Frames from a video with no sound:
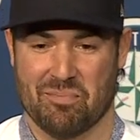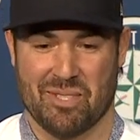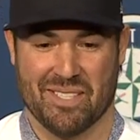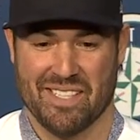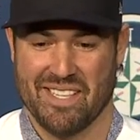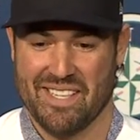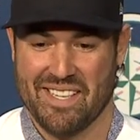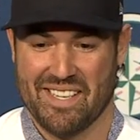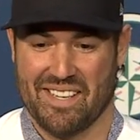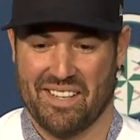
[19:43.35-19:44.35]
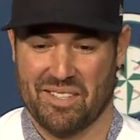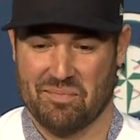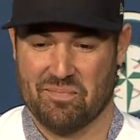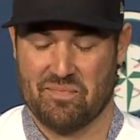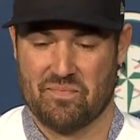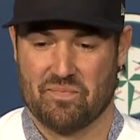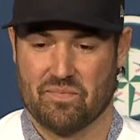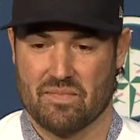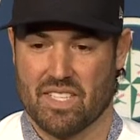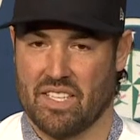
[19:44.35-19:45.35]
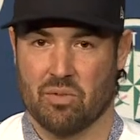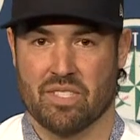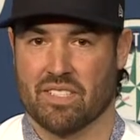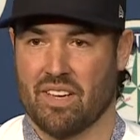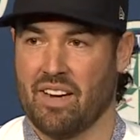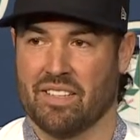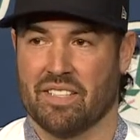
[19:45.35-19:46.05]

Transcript: but um, he was excited.